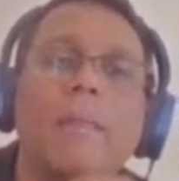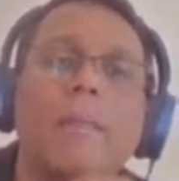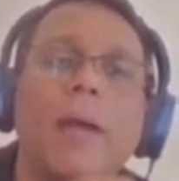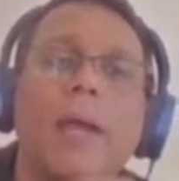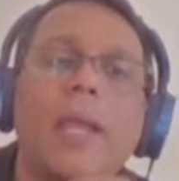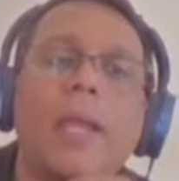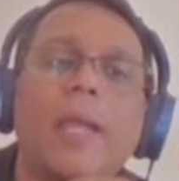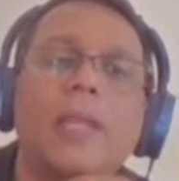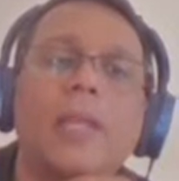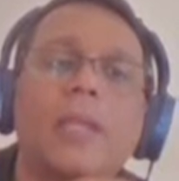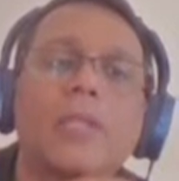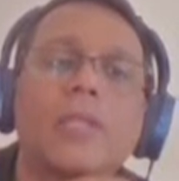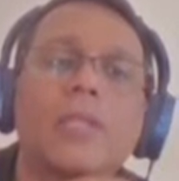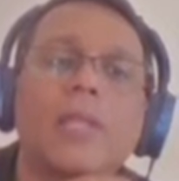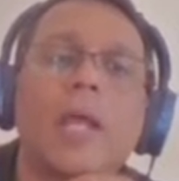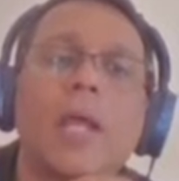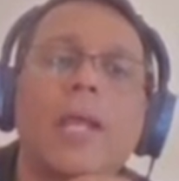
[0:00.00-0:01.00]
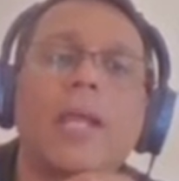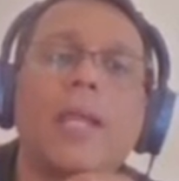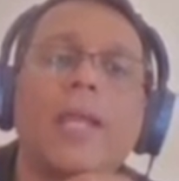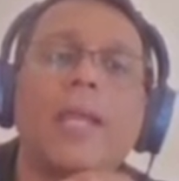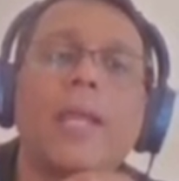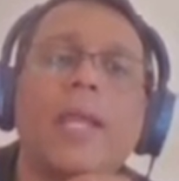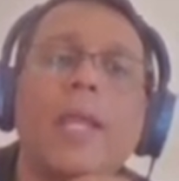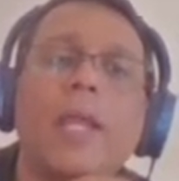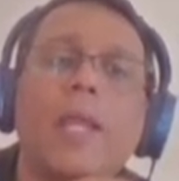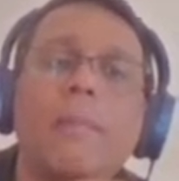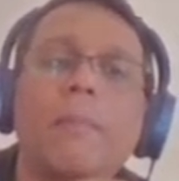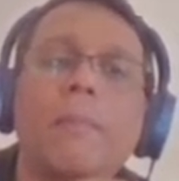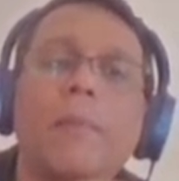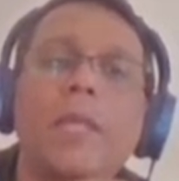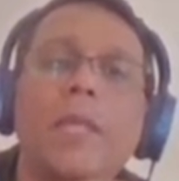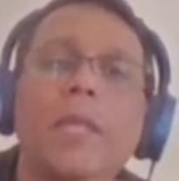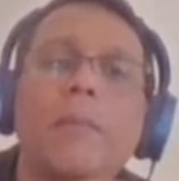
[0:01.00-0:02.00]
minus
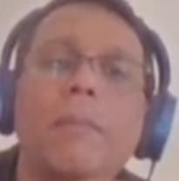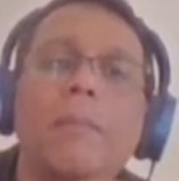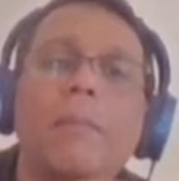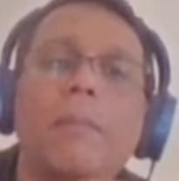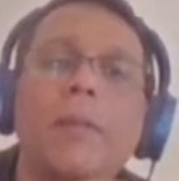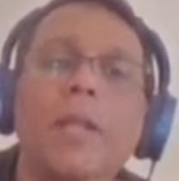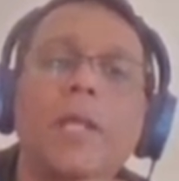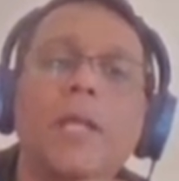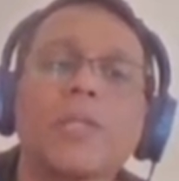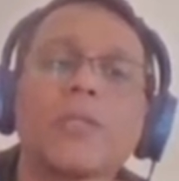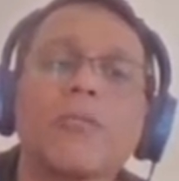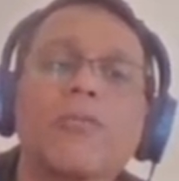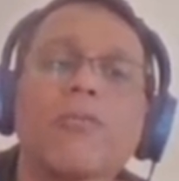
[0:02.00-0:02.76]
9ab plus